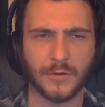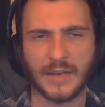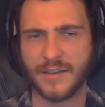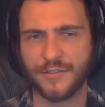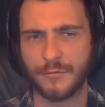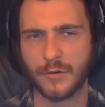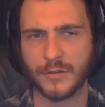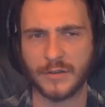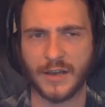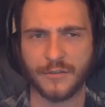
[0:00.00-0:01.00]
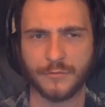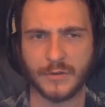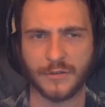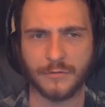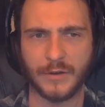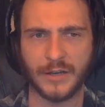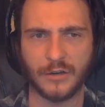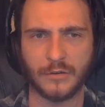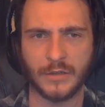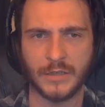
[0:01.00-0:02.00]
I guess they were on the last one as
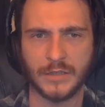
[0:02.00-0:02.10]
well.